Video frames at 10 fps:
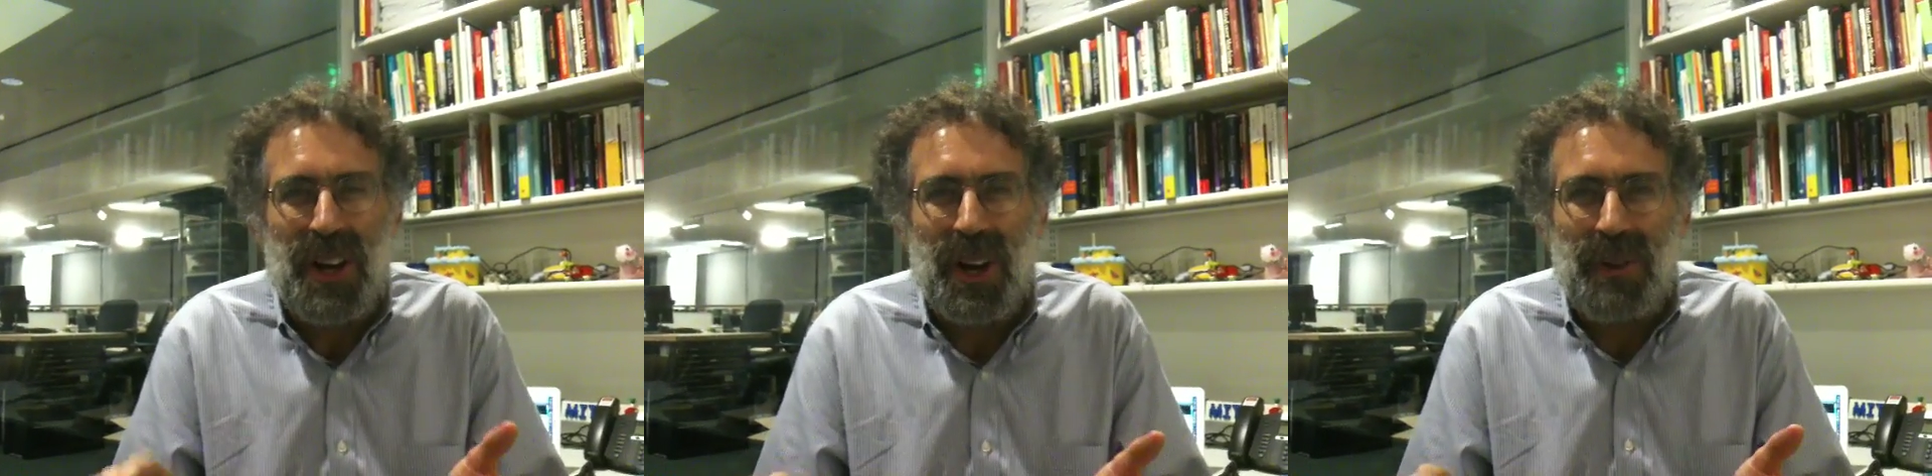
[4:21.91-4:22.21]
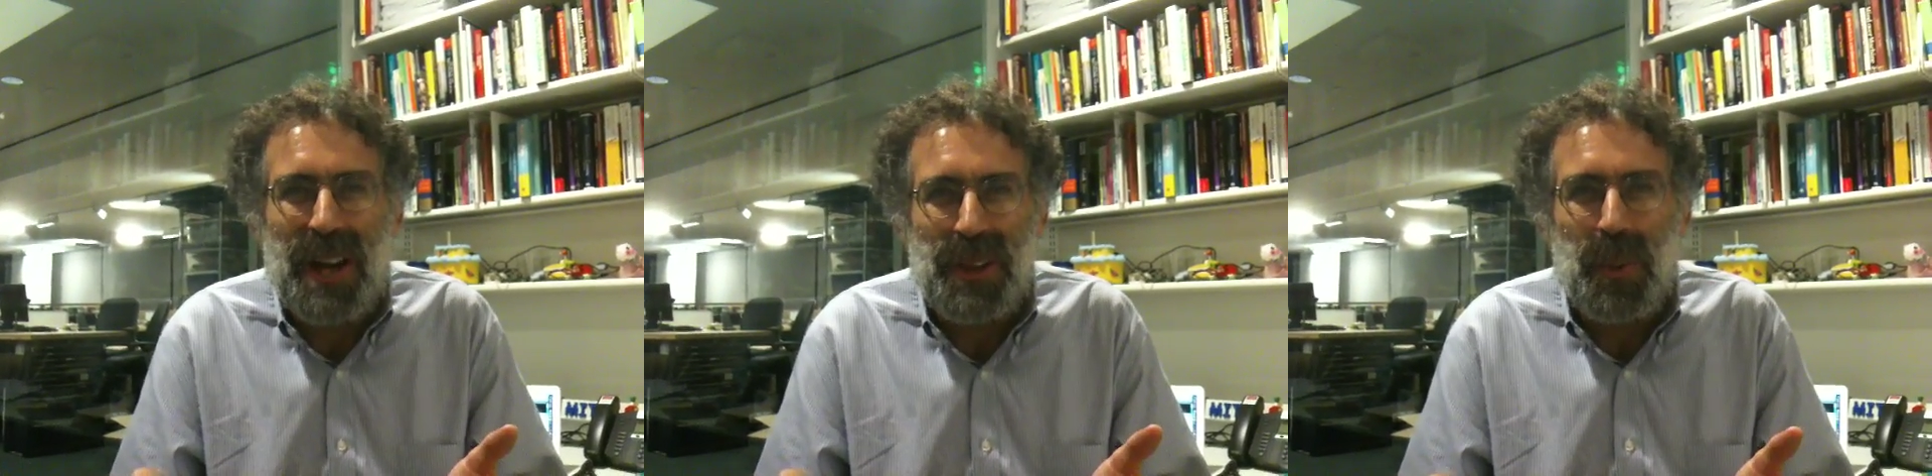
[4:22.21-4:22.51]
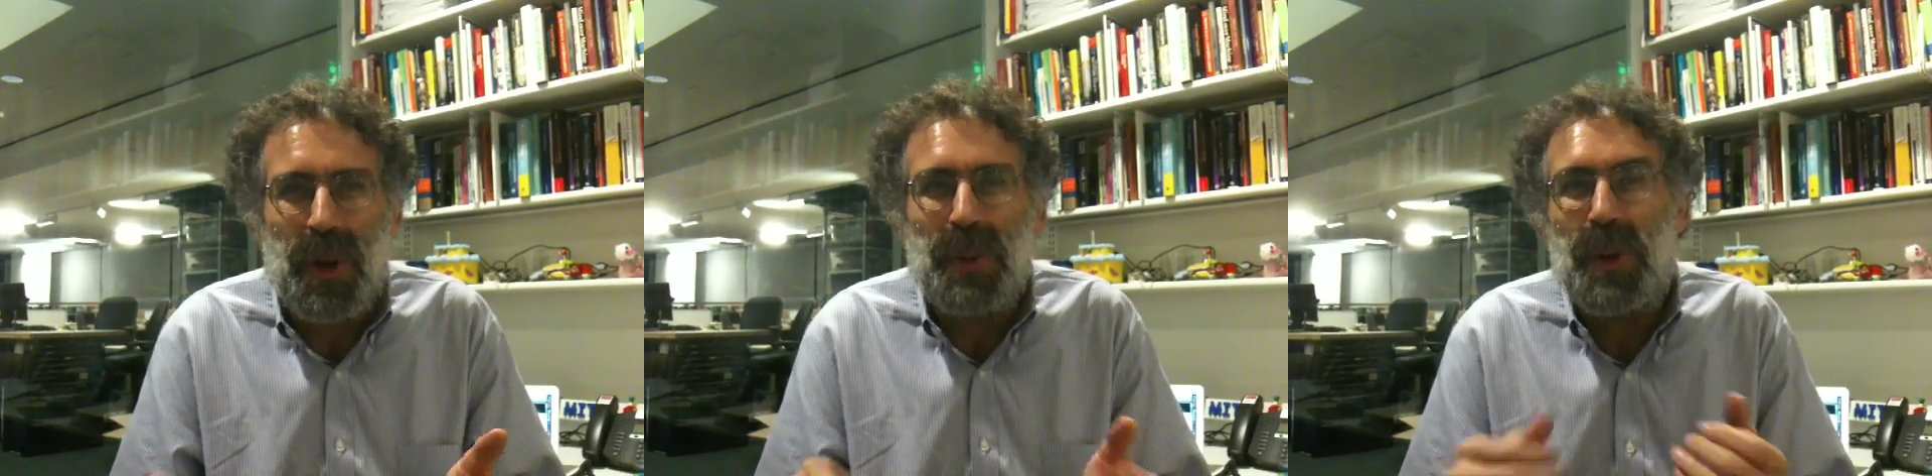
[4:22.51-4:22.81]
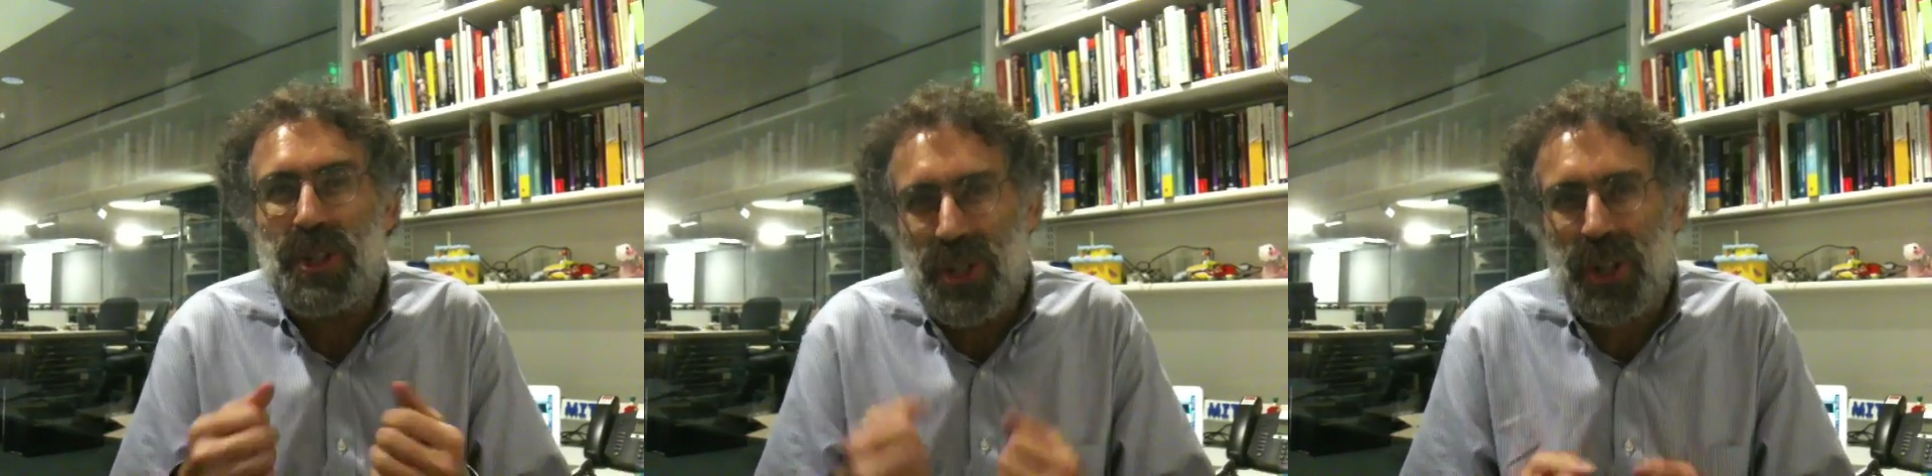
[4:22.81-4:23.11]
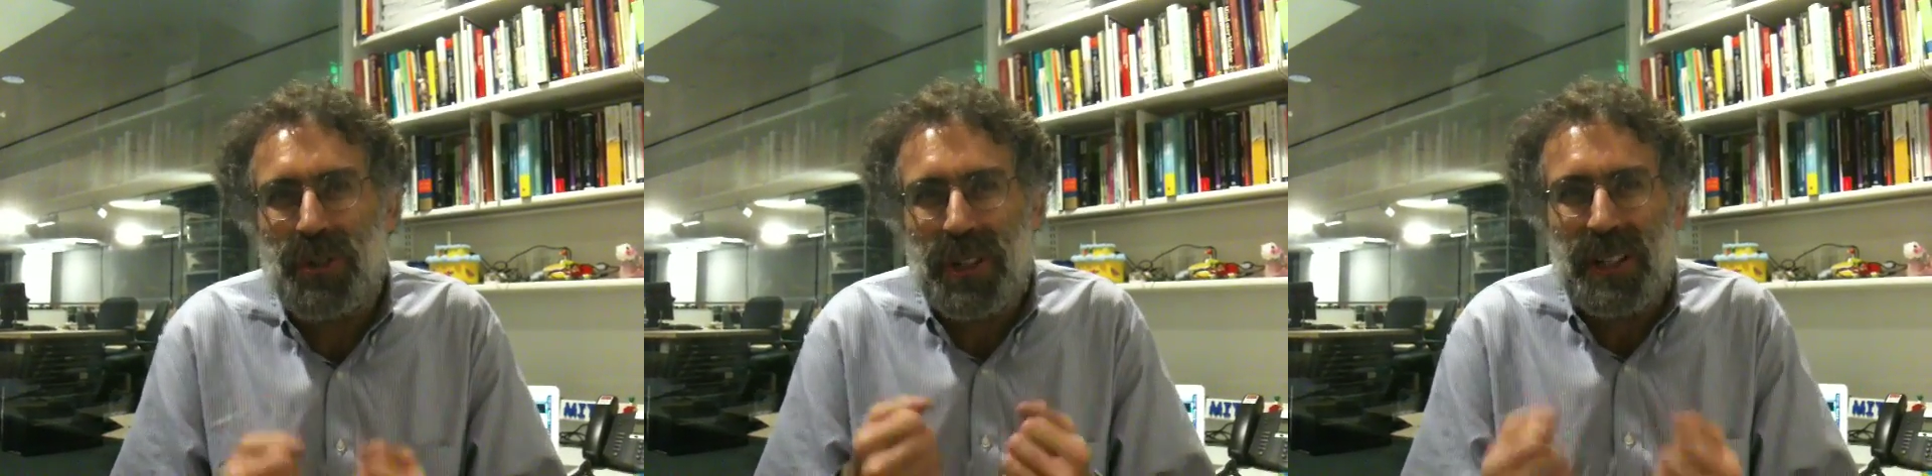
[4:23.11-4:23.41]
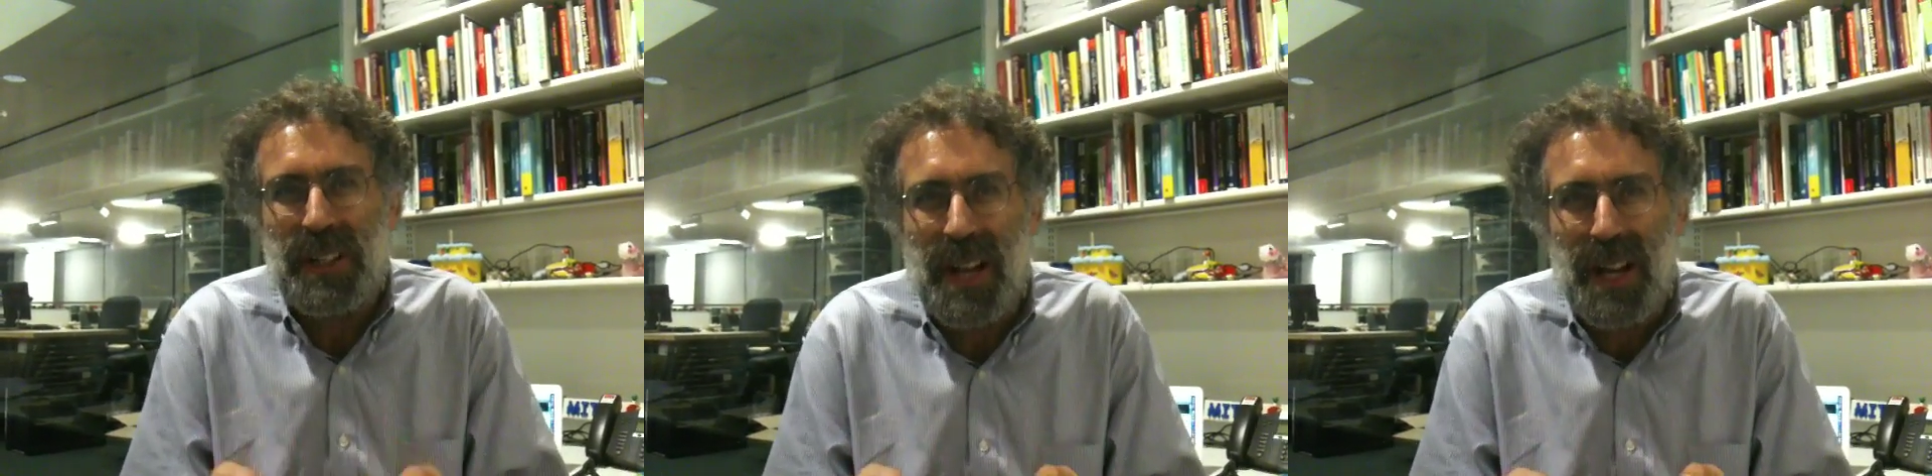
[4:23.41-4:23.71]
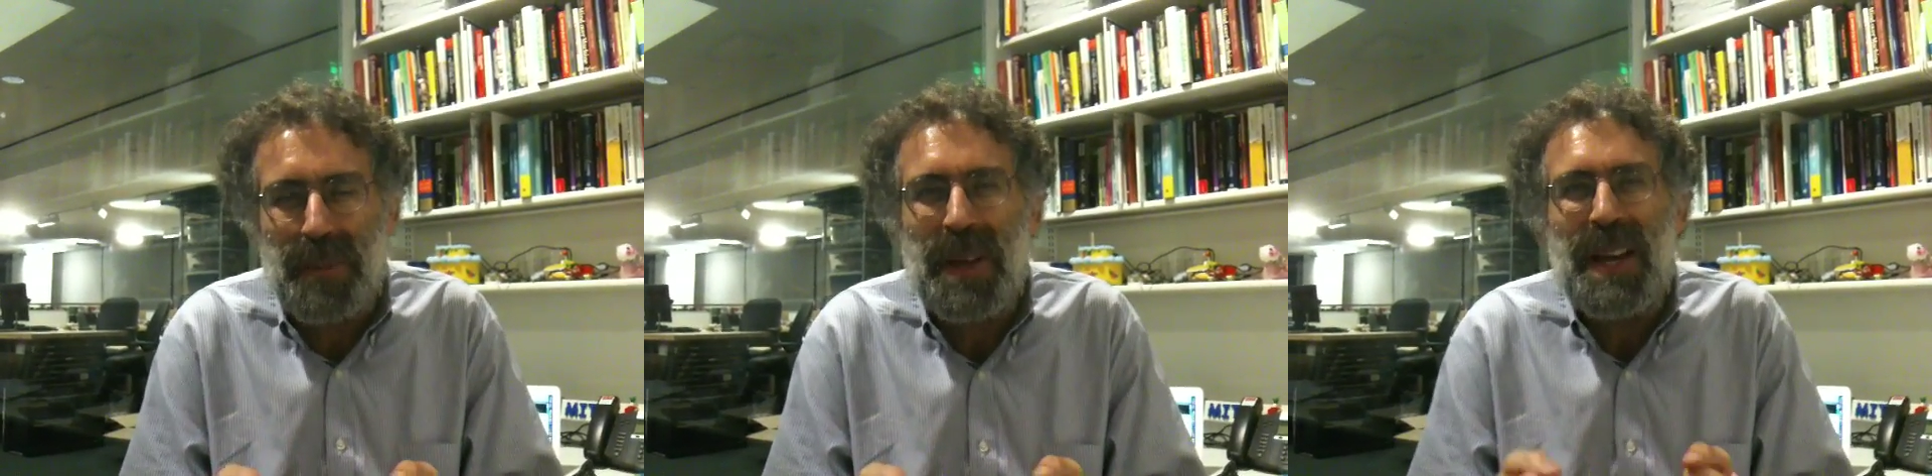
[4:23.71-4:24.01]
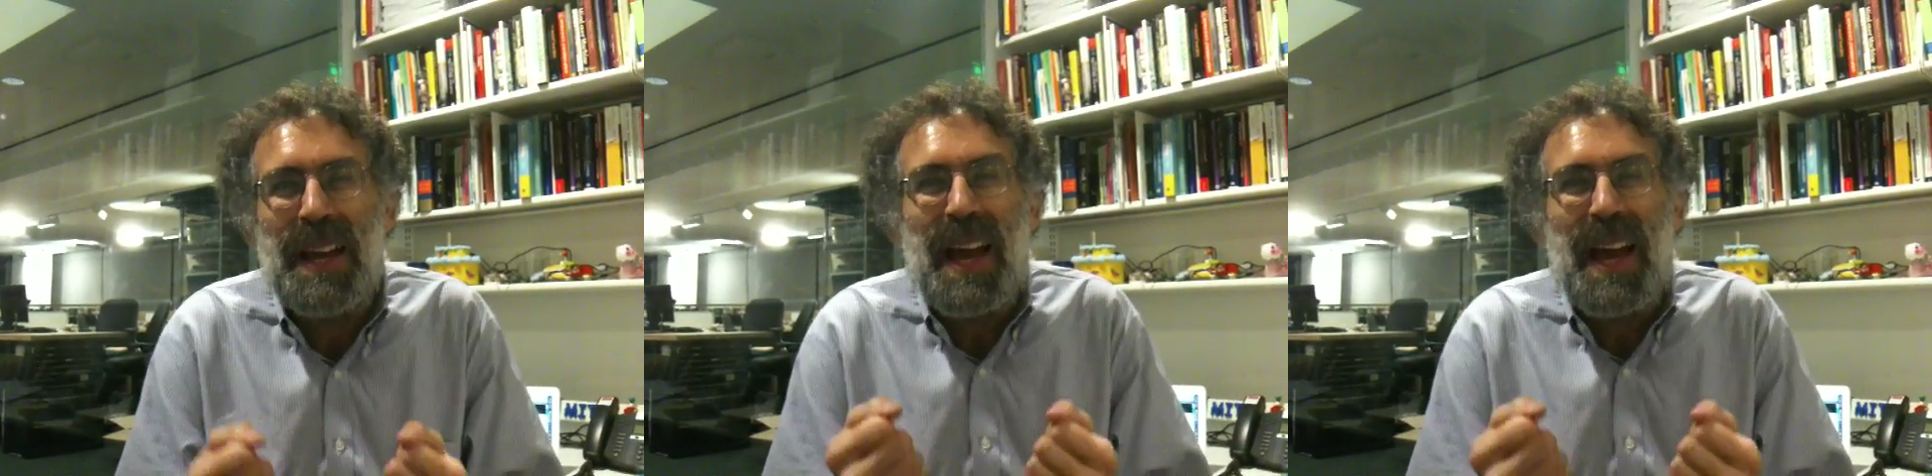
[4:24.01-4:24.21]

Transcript: around the world where children can come